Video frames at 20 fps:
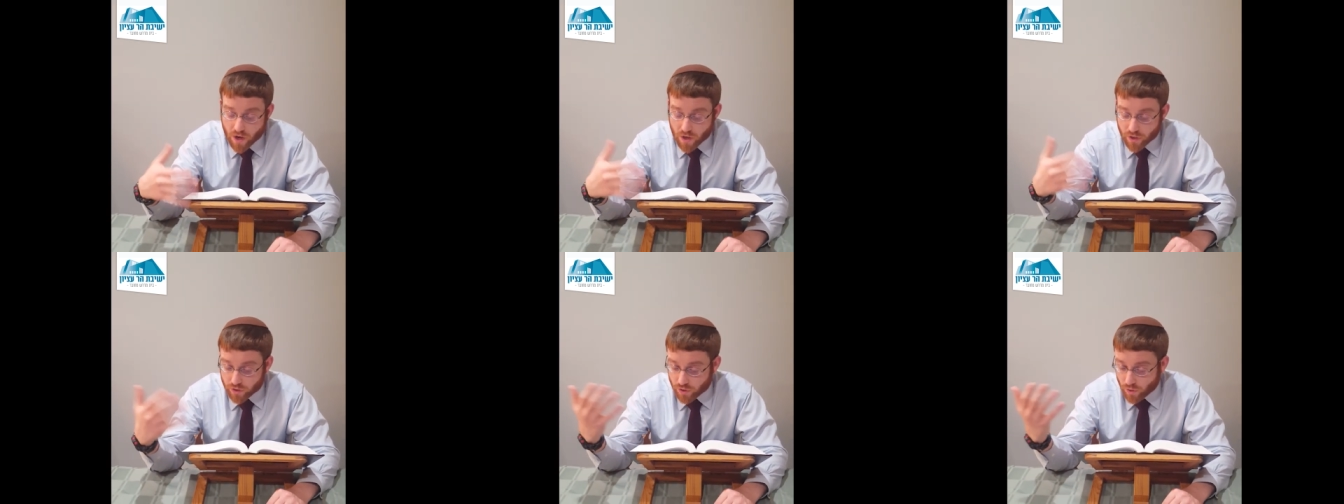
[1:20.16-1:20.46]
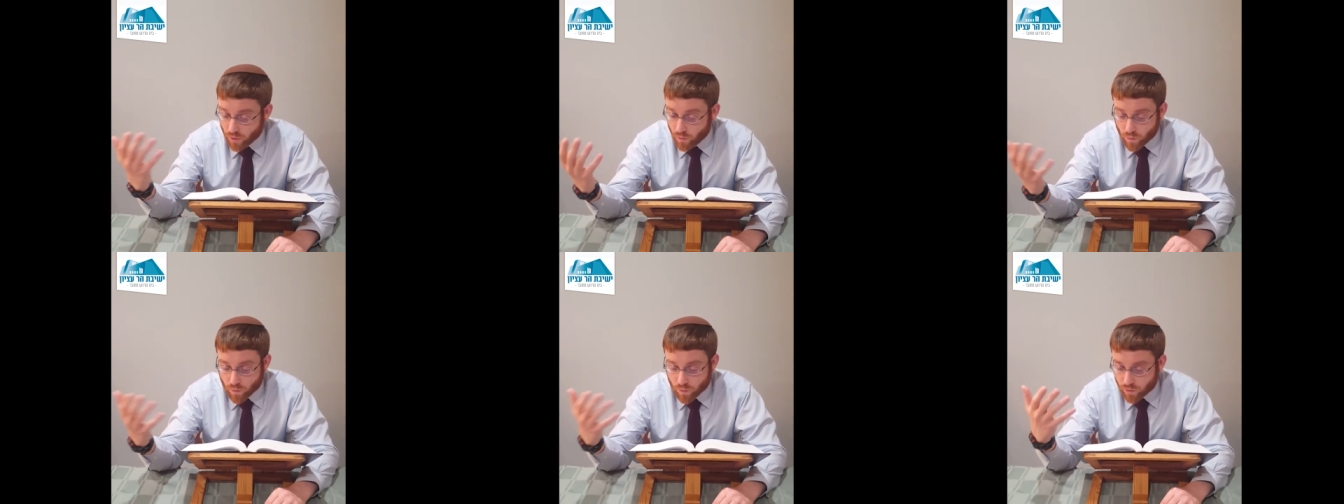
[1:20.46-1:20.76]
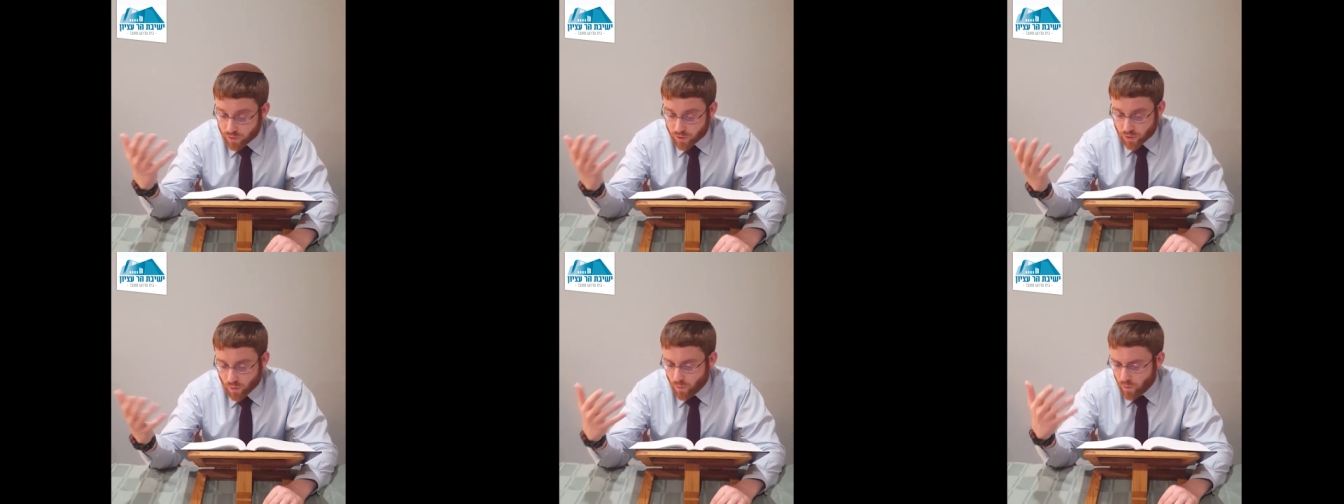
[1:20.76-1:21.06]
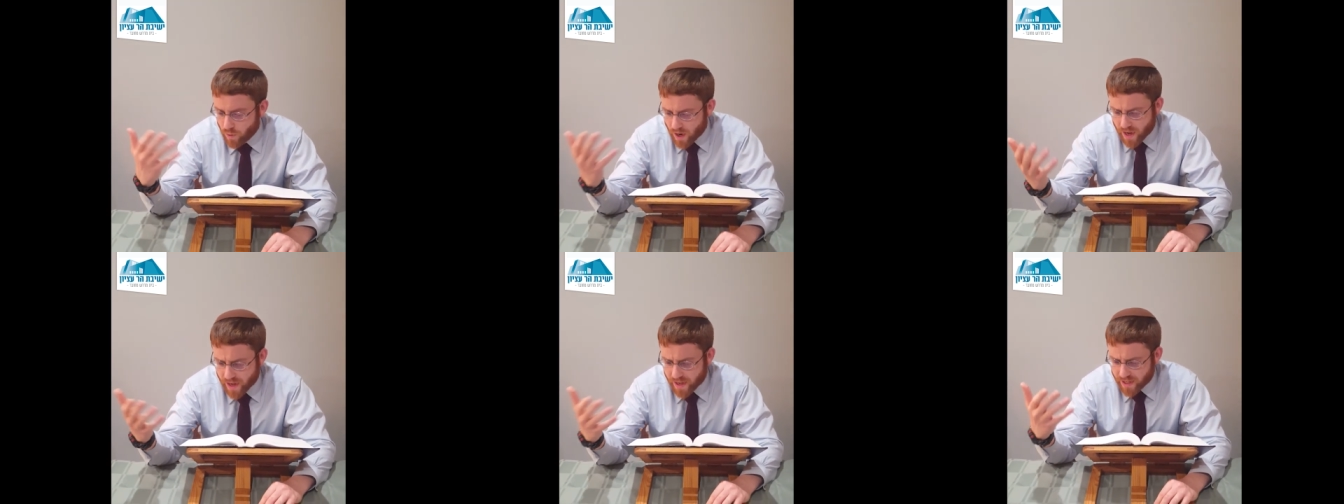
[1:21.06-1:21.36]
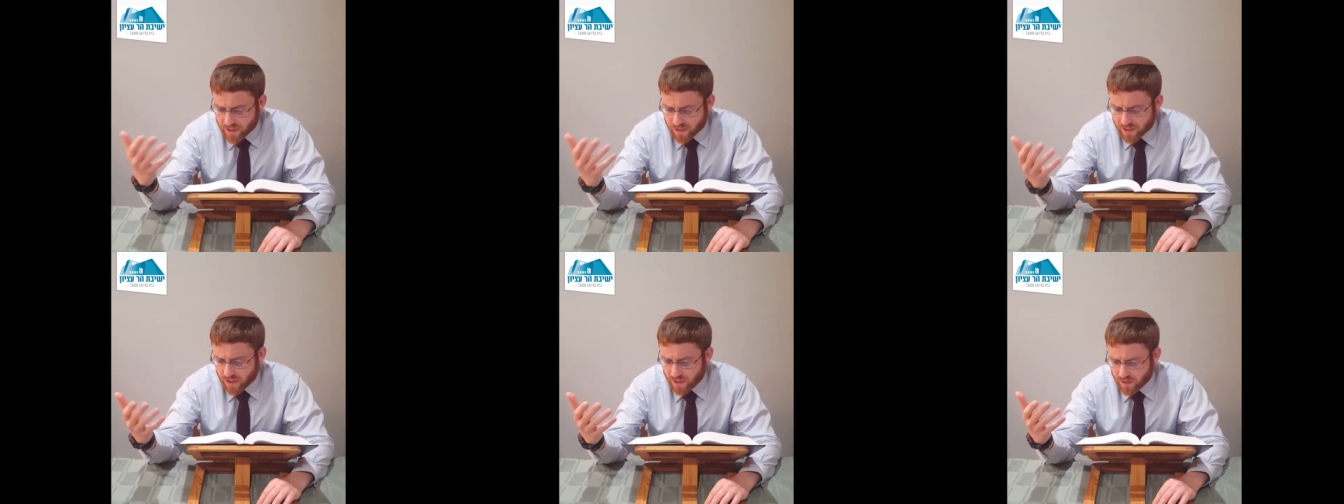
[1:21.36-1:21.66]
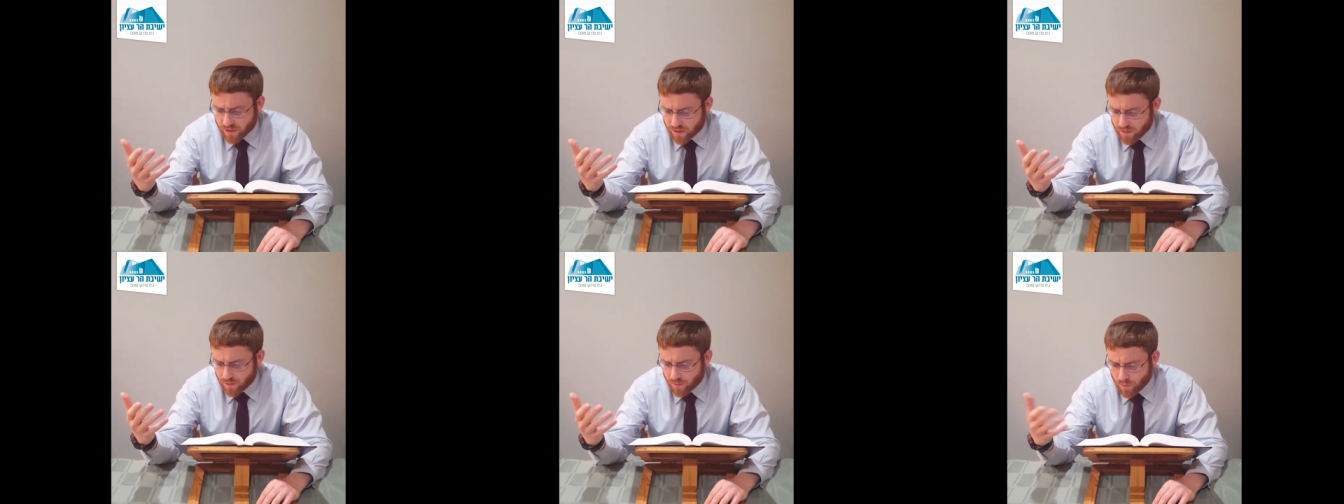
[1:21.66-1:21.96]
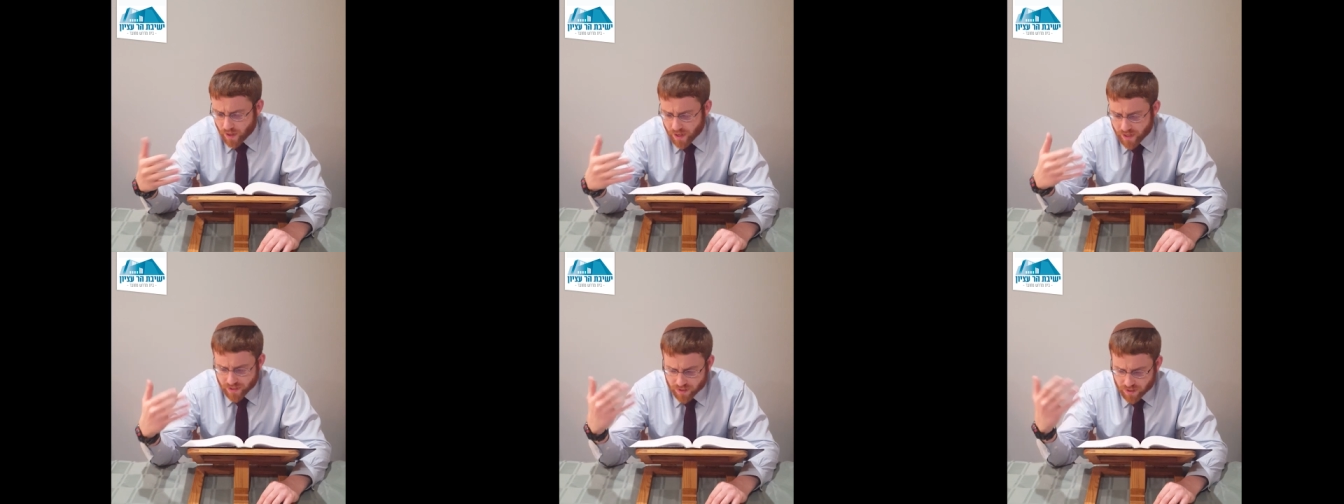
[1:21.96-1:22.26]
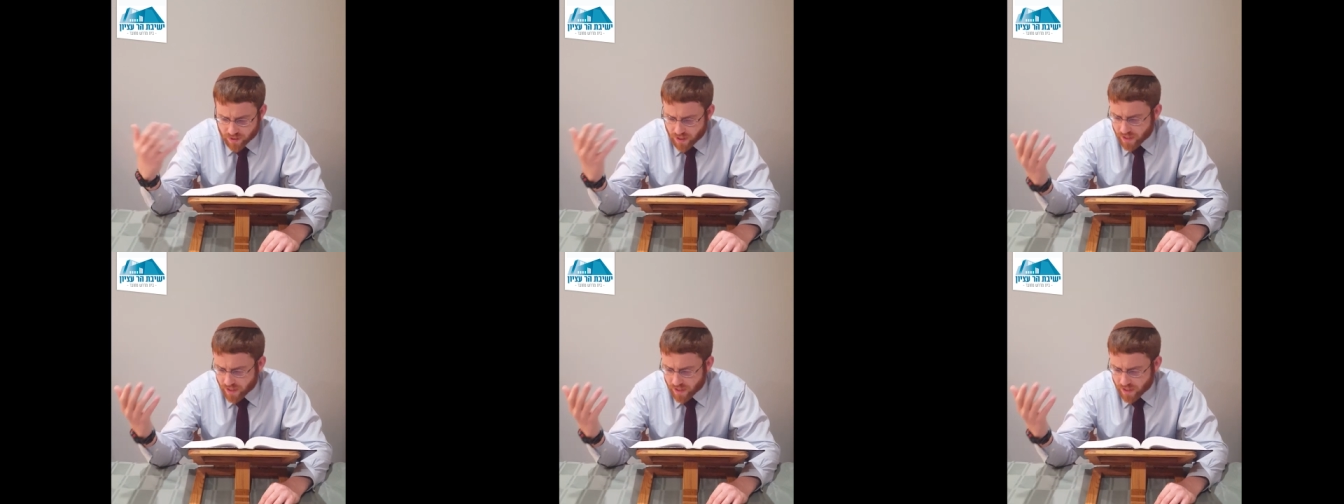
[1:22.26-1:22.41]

So, so why is it? Why is it